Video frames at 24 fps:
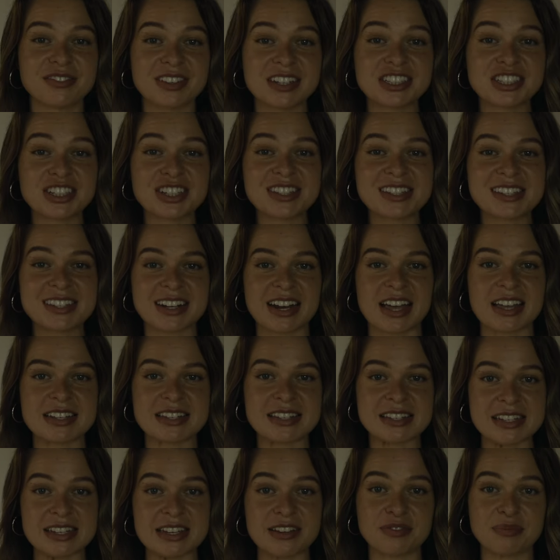visions that I
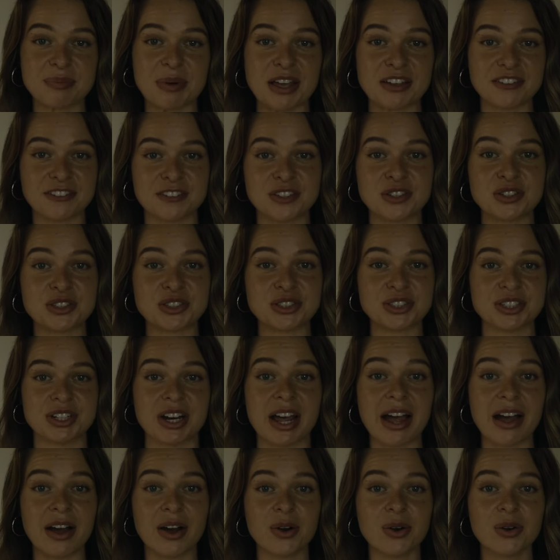see of my future
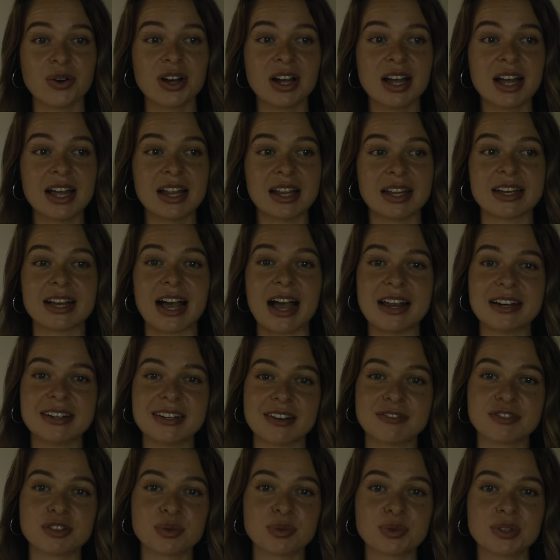now, like I
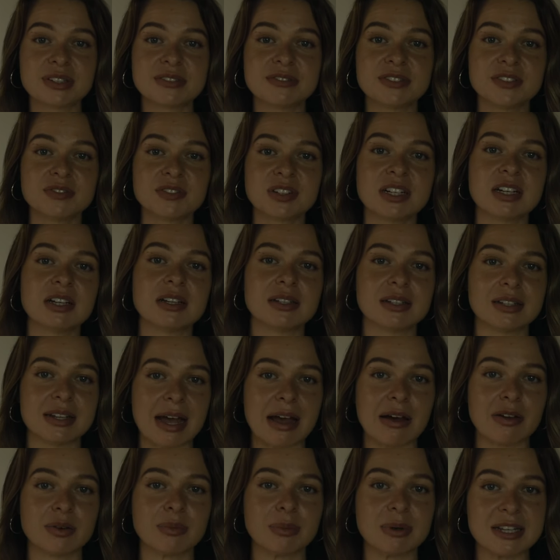never would have even
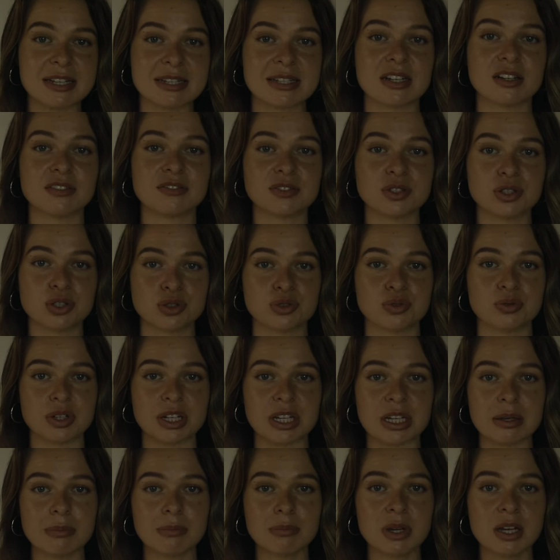allowed myself to
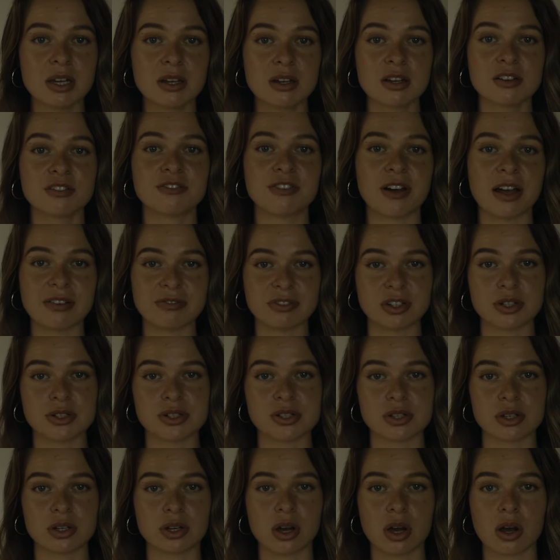dream five
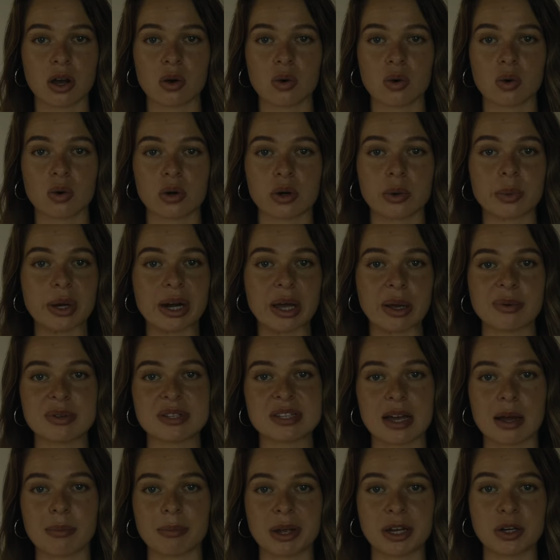years ago or when I
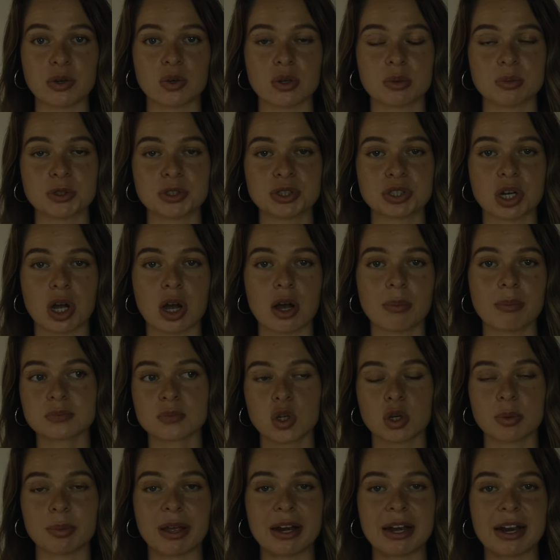was at my normal job
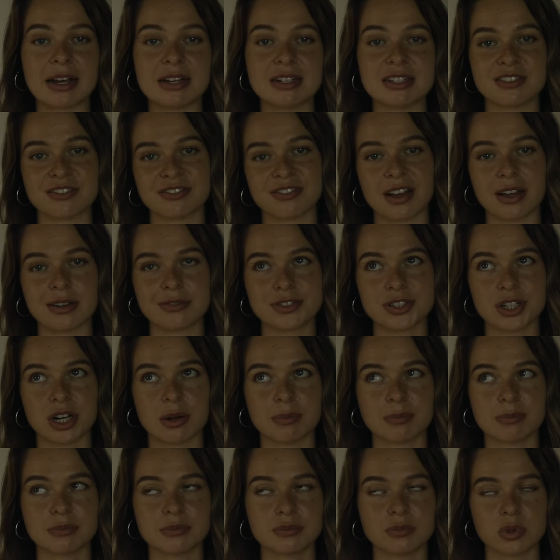or my nine to five
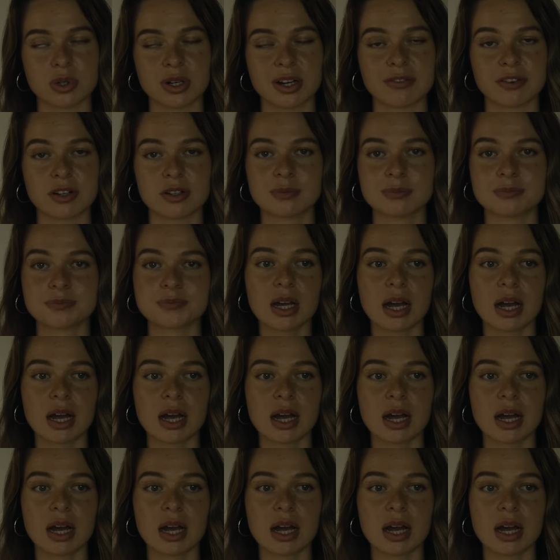job, whatever.